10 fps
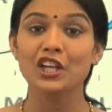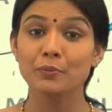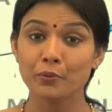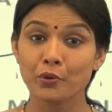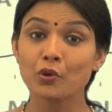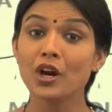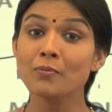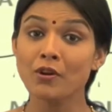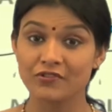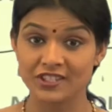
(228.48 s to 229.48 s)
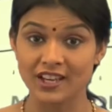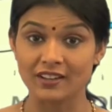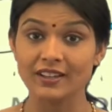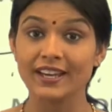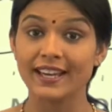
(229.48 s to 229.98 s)
The program of
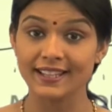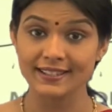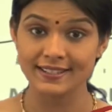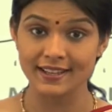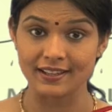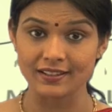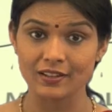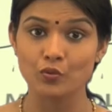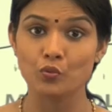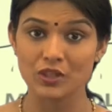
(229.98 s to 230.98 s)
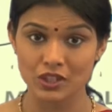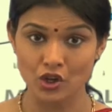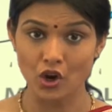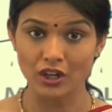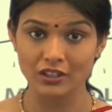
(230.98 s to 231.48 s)
Sun Yat-sen was
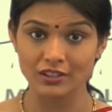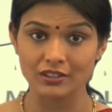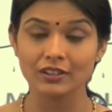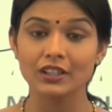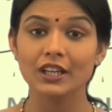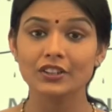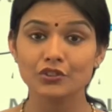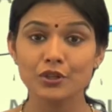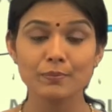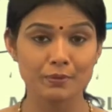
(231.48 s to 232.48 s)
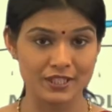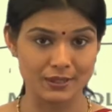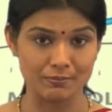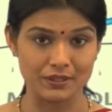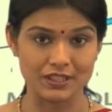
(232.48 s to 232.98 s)
called the Three
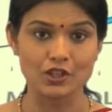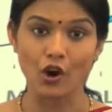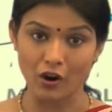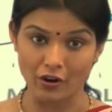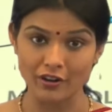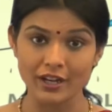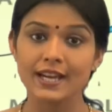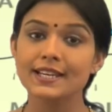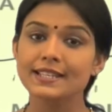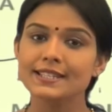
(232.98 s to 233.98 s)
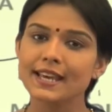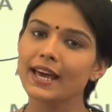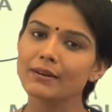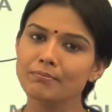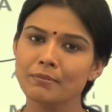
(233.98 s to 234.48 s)
Principles or
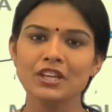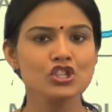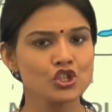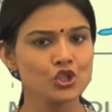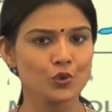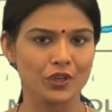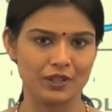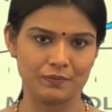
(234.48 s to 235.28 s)
San Min Chui.